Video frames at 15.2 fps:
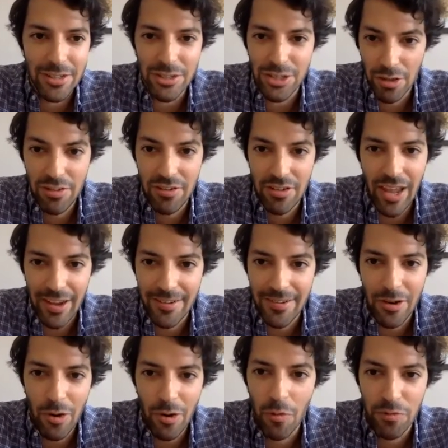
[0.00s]
just like
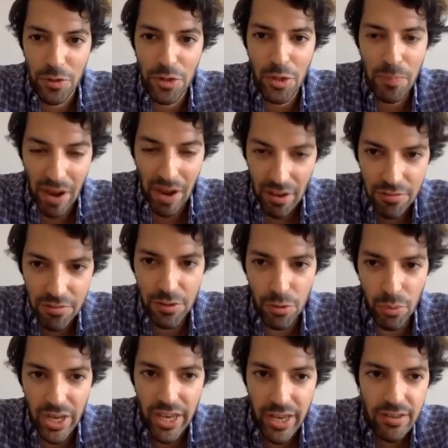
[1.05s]
over the past few
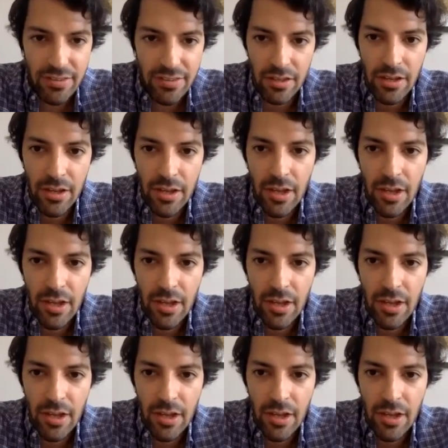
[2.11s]
weeks.